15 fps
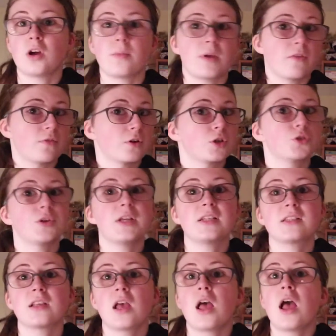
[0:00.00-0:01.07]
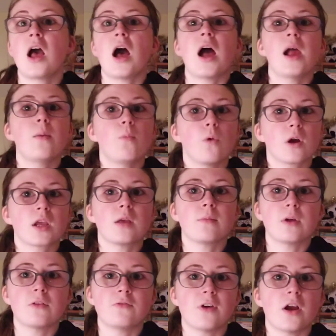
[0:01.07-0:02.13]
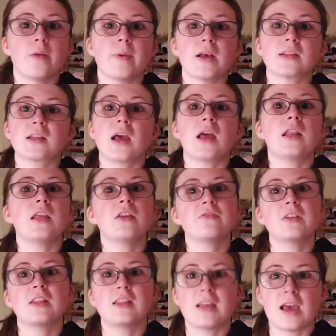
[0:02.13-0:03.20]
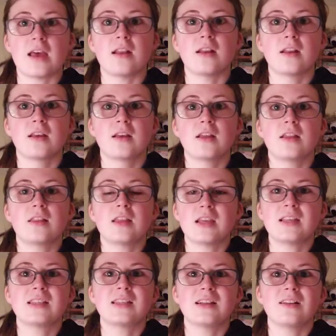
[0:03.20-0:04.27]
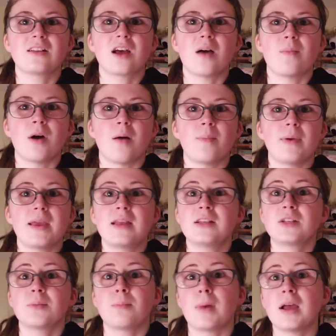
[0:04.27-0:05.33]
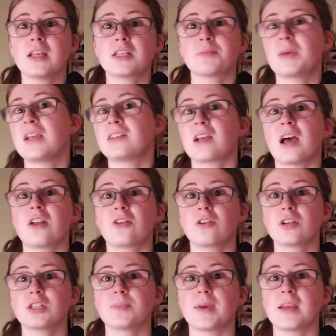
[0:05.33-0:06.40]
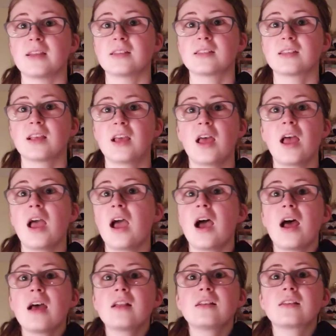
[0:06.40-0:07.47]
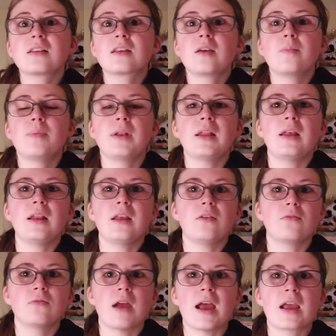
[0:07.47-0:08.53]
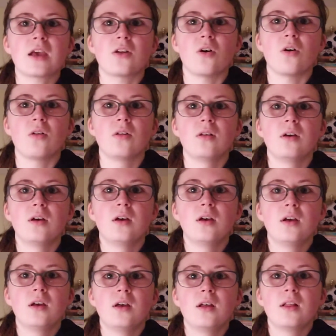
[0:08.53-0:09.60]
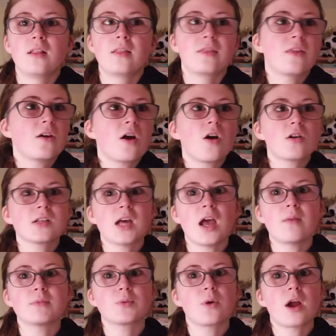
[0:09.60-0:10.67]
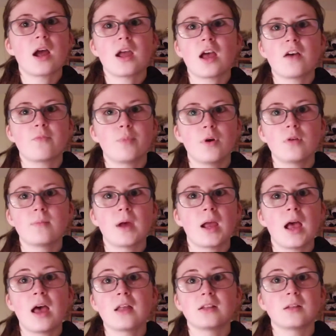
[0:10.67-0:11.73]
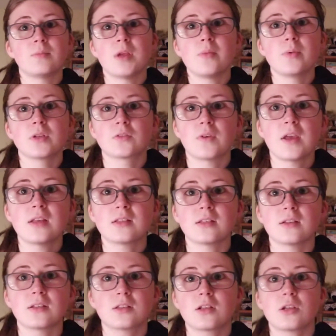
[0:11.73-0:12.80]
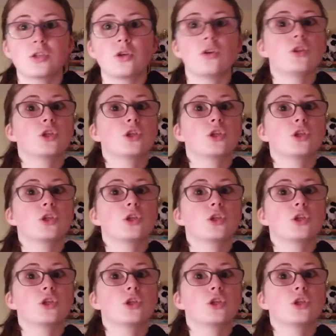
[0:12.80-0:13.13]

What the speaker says: her, I'm giving her treats, I'm working my very best, and even then they still come up into my space and her space and completely wreck it all. There are times where I have put my hand in people's faces, doing the